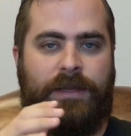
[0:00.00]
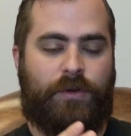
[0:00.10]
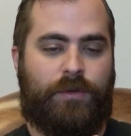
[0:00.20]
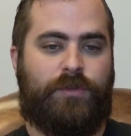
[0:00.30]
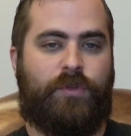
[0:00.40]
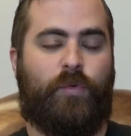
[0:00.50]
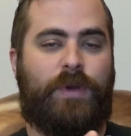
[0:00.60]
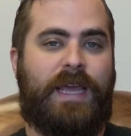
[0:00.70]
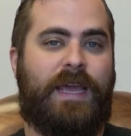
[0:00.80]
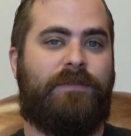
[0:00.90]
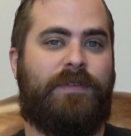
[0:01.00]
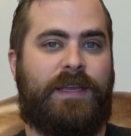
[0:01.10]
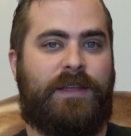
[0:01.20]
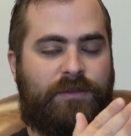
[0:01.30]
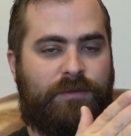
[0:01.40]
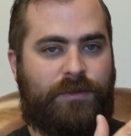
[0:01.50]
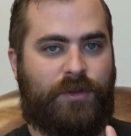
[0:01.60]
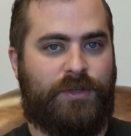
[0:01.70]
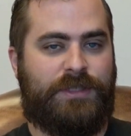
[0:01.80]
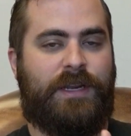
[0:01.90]
And so it's 3-day events,
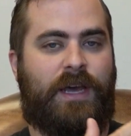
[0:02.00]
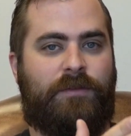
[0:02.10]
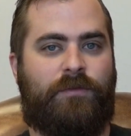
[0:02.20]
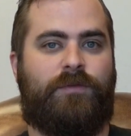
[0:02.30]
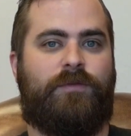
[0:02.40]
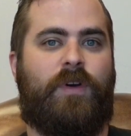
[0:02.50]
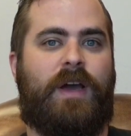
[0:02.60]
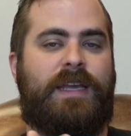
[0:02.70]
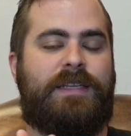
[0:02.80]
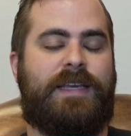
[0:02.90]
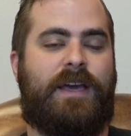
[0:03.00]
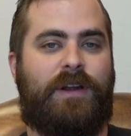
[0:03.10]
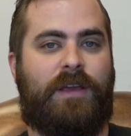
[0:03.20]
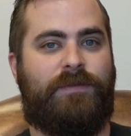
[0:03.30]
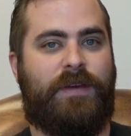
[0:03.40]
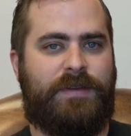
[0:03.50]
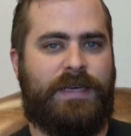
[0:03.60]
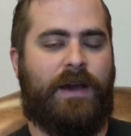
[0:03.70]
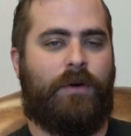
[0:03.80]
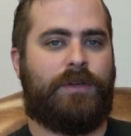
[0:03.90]
Thursday night, Friday, Saturday,
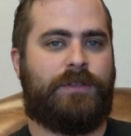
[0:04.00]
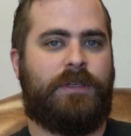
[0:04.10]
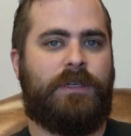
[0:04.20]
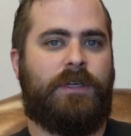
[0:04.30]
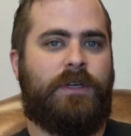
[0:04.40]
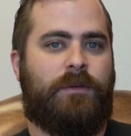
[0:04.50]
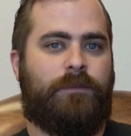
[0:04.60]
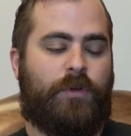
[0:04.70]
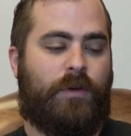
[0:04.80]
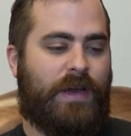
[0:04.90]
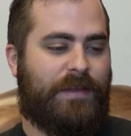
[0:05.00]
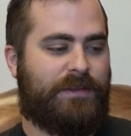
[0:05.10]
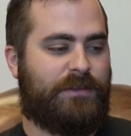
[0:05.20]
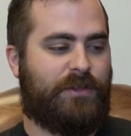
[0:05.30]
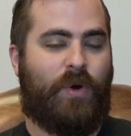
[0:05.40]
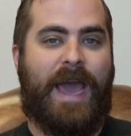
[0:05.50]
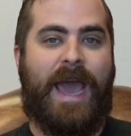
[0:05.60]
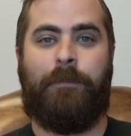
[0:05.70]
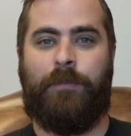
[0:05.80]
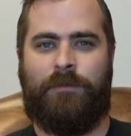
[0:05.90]
50 hours. So I've got this little
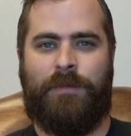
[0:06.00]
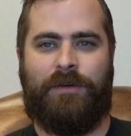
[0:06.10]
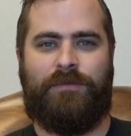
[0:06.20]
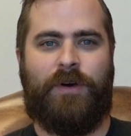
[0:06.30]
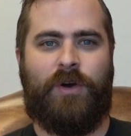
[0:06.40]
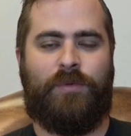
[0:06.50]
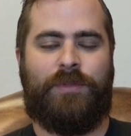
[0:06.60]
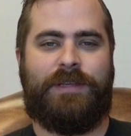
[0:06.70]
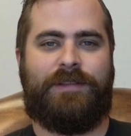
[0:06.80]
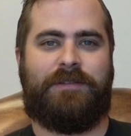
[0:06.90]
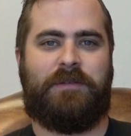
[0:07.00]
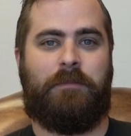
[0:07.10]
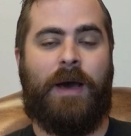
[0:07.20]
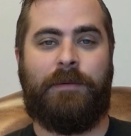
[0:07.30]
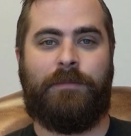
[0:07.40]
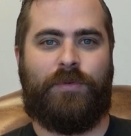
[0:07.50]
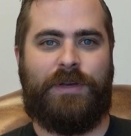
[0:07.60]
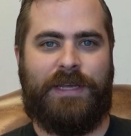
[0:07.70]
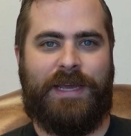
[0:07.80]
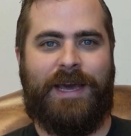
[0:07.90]
app on my phone, this Bible
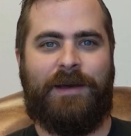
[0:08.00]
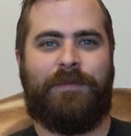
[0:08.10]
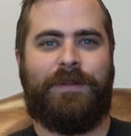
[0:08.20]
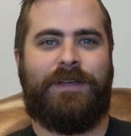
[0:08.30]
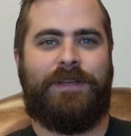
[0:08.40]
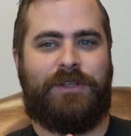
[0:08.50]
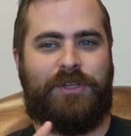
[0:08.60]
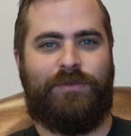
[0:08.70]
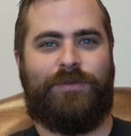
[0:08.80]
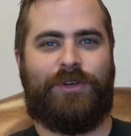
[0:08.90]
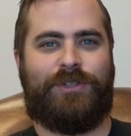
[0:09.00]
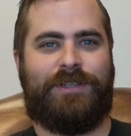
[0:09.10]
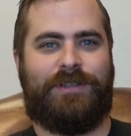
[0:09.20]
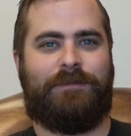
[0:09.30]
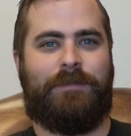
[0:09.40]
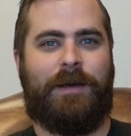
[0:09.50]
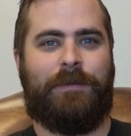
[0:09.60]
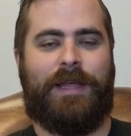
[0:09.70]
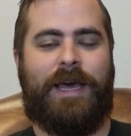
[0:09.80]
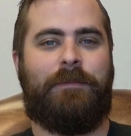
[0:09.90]
reading app, the YouVersion
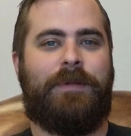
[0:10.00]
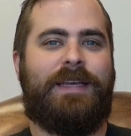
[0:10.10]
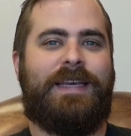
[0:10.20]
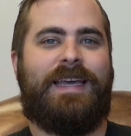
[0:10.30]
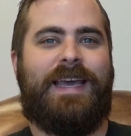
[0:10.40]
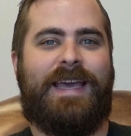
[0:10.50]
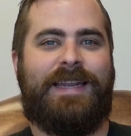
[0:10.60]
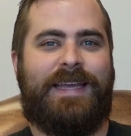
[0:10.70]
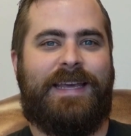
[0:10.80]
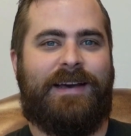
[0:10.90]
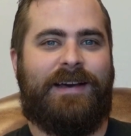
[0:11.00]
Bible app. And